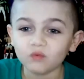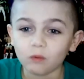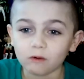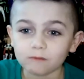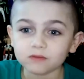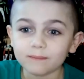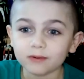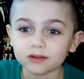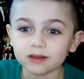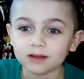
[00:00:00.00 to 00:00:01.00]
warm, so I'm
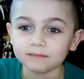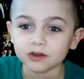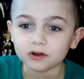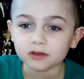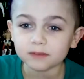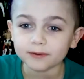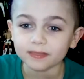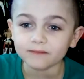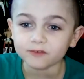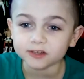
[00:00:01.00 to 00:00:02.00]
starting to put it in
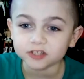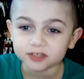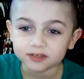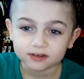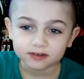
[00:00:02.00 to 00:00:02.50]
the fridge.